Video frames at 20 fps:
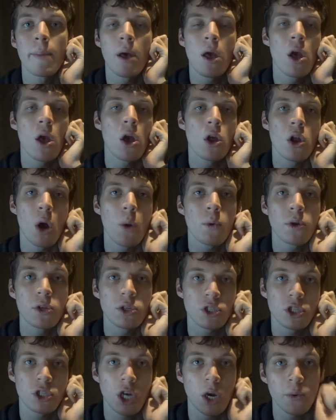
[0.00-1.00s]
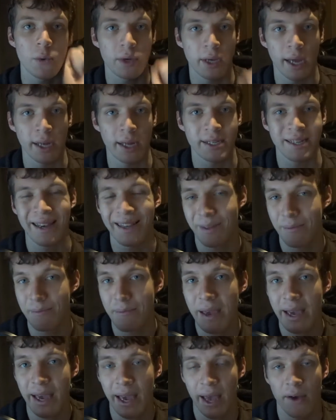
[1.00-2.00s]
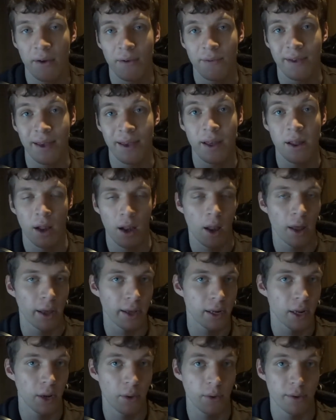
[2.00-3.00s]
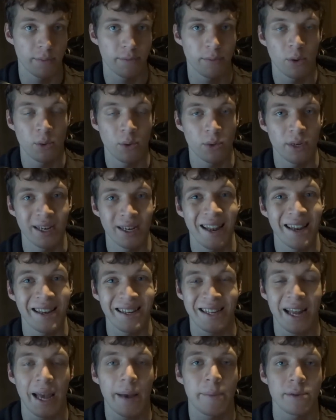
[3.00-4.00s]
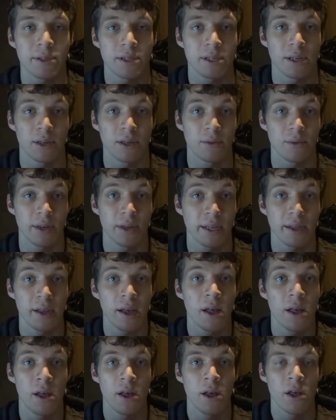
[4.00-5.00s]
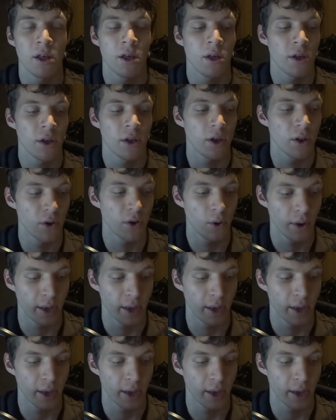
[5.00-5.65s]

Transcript: I wouldn't joke and take the mick out of it like Logan Paul did, and it's absolutely annoying.